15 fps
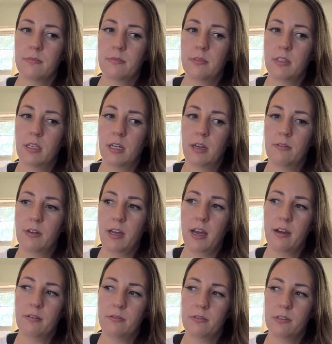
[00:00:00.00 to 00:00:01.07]
that I would
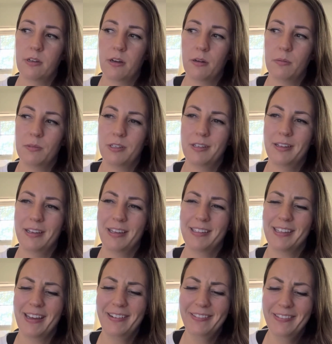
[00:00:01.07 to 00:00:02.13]
have an option, I guess.
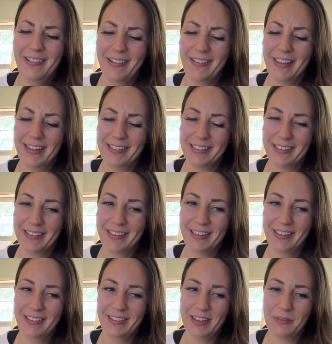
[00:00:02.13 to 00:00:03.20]
I don't know, that sounds
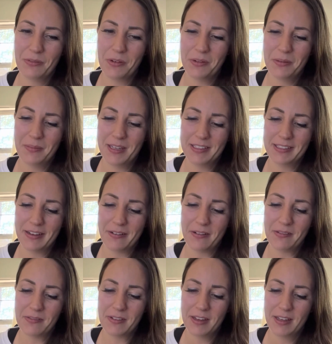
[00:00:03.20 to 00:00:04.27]
kind of like full of
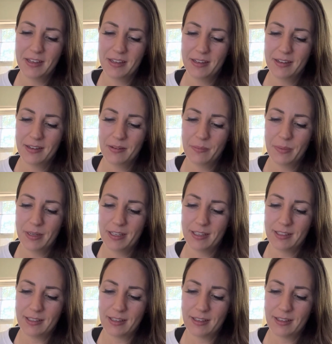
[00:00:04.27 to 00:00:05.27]
myself, but